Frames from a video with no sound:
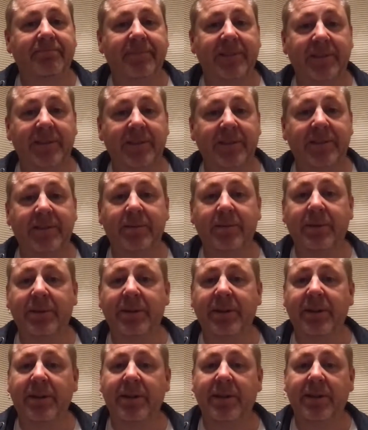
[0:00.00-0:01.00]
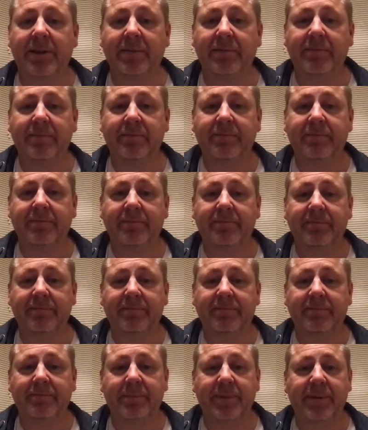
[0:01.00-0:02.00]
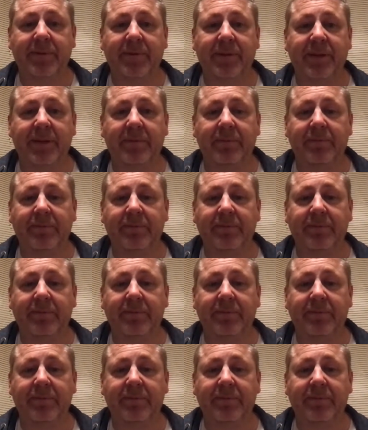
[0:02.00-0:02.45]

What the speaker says: All right, I'm going to go now. Bye for now.